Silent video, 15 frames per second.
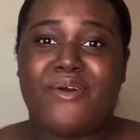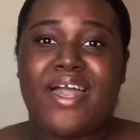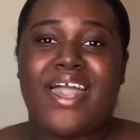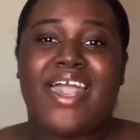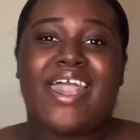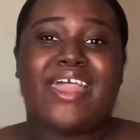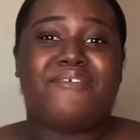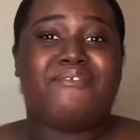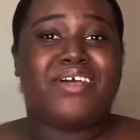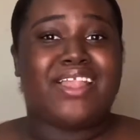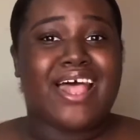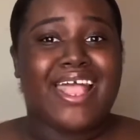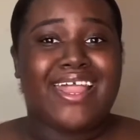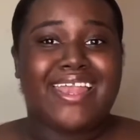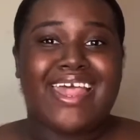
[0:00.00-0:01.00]
If you
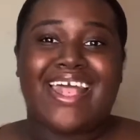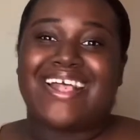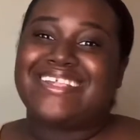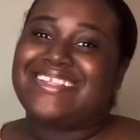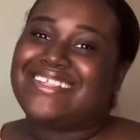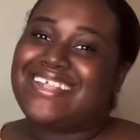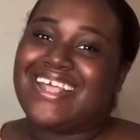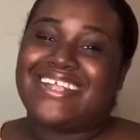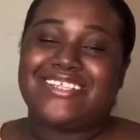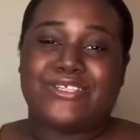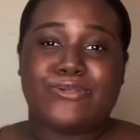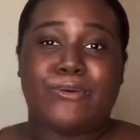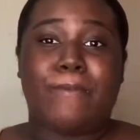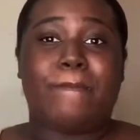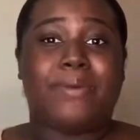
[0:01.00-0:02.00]
like that, stay
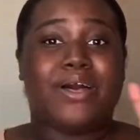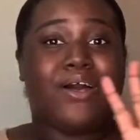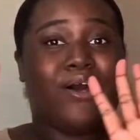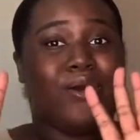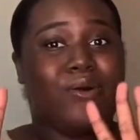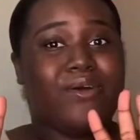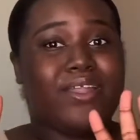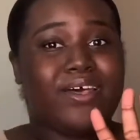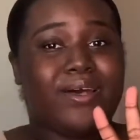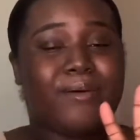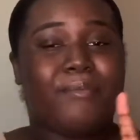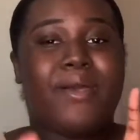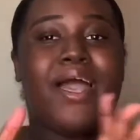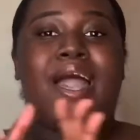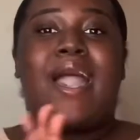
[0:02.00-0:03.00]
tuned. But hold up,
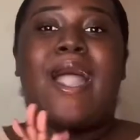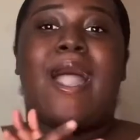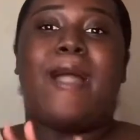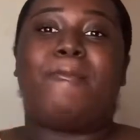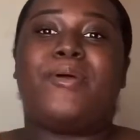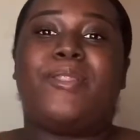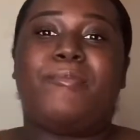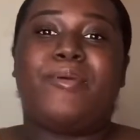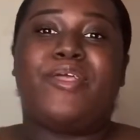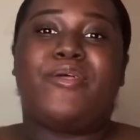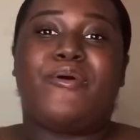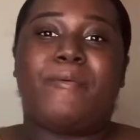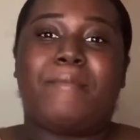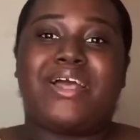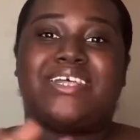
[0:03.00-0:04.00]
I'm gonna be doing
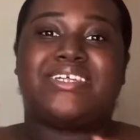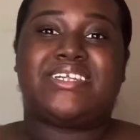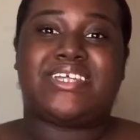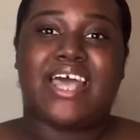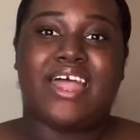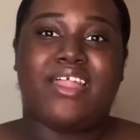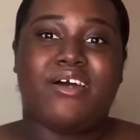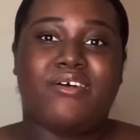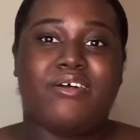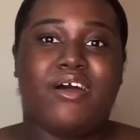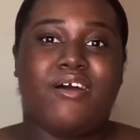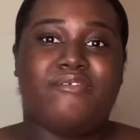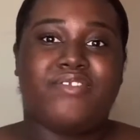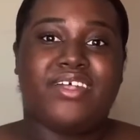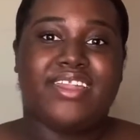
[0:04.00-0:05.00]
my shout out of
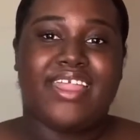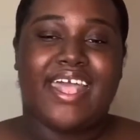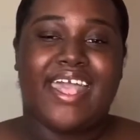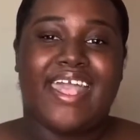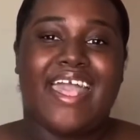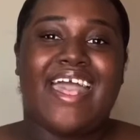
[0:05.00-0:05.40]
the day.